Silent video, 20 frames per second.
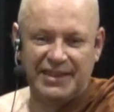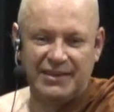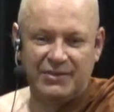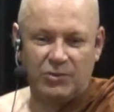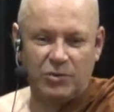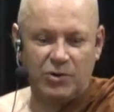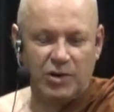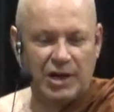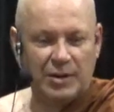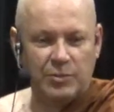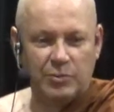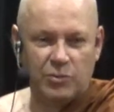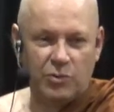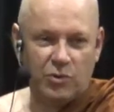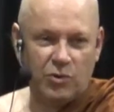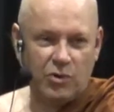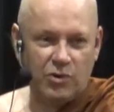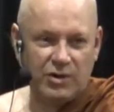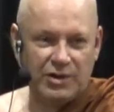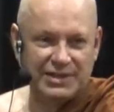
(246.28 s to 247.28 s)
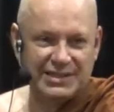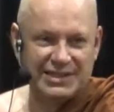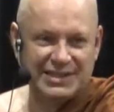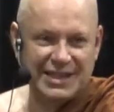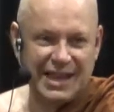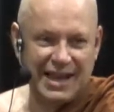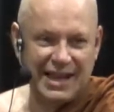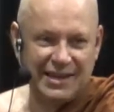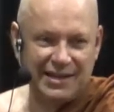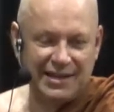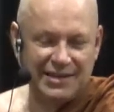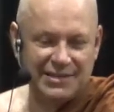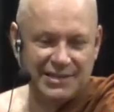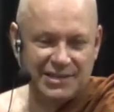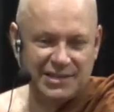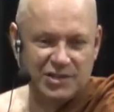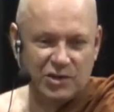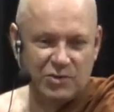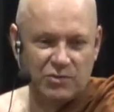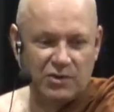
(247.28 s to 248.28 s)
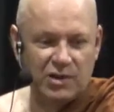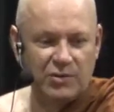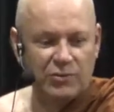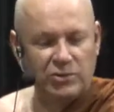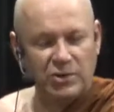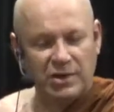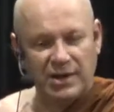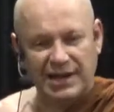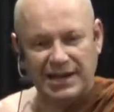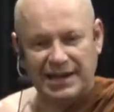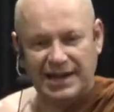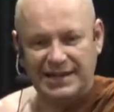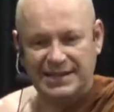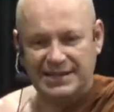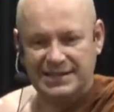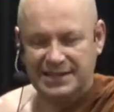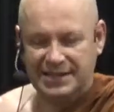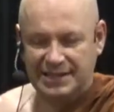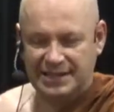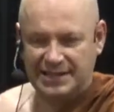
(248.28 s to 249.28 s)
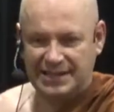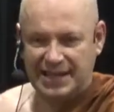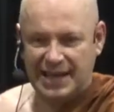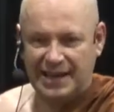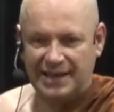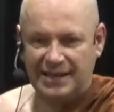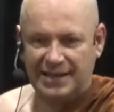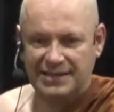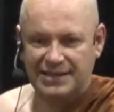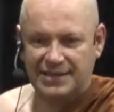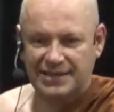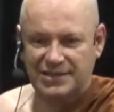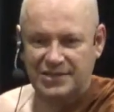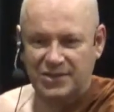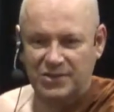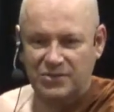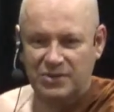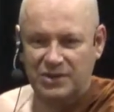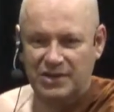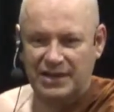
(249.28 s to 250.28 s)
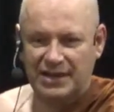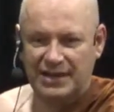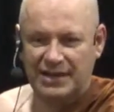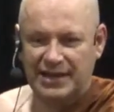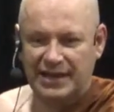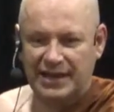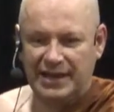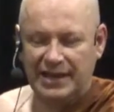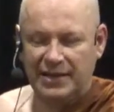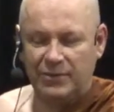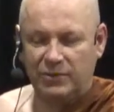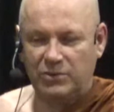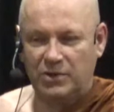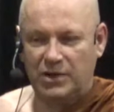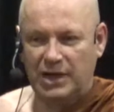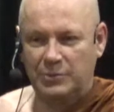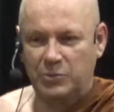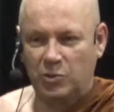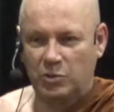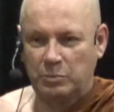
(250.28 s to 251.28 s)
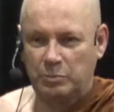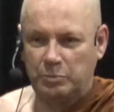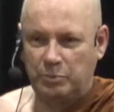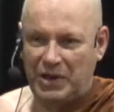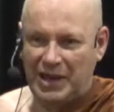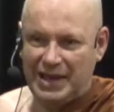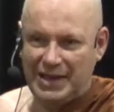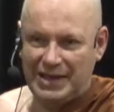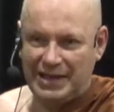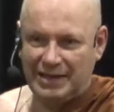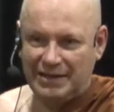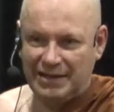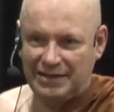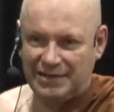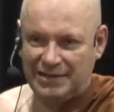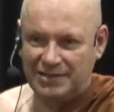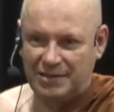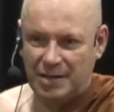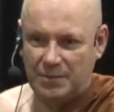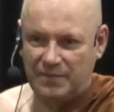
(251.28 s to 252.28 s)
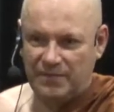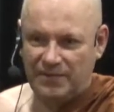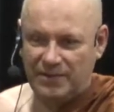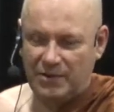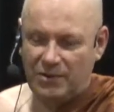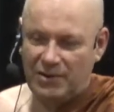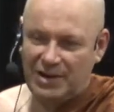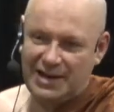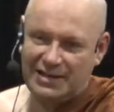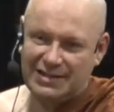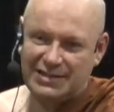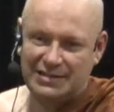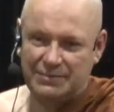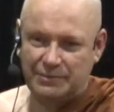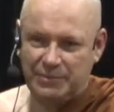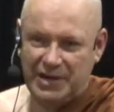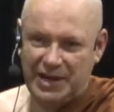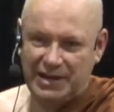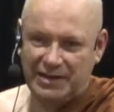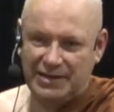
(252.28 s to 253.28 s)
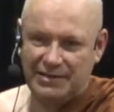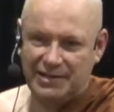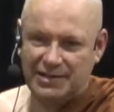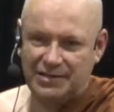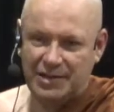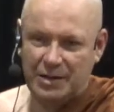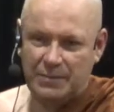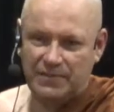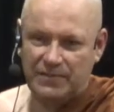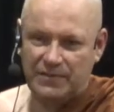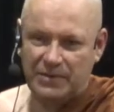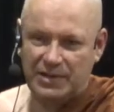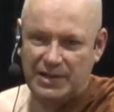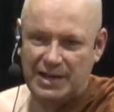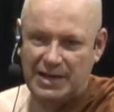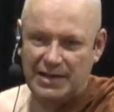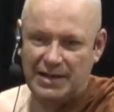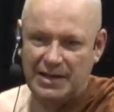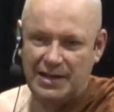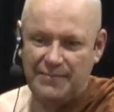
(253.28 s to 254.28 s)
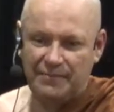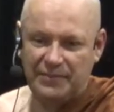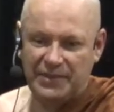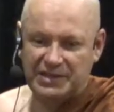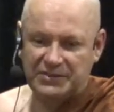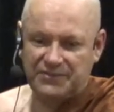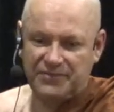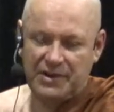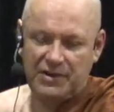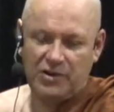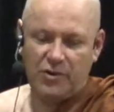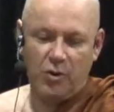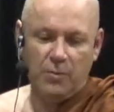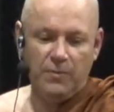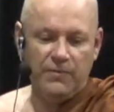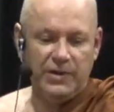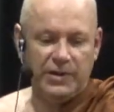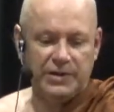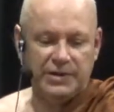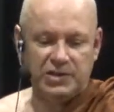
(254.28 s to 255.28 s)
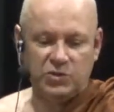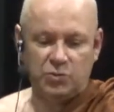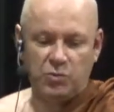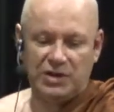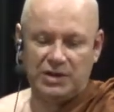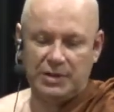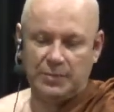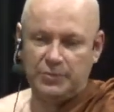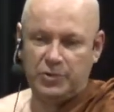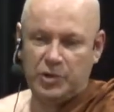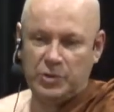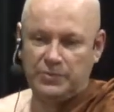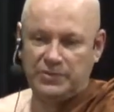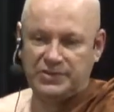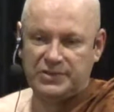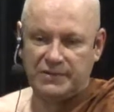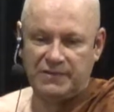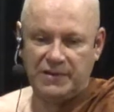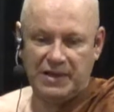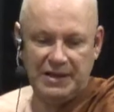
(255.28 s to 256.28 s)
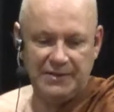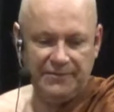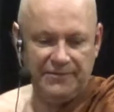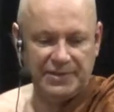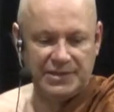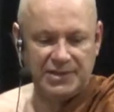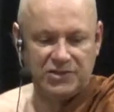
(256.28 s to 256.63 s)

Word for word: Would you like more sadness and sorrow? Would you like less sadness and sorrow? Huh? Would you like more pain and discomfort or less pain and discomfort? Yeah, it's very obvious what the purpose of life is.